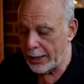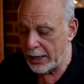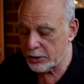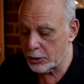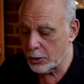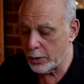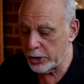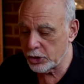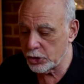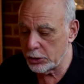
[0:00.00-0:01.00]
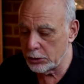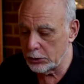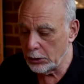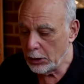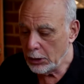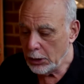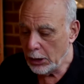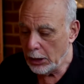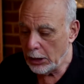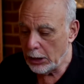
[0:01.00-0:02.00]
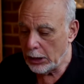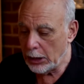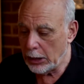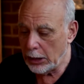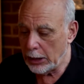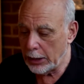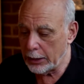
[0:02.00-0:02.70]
ask a question, I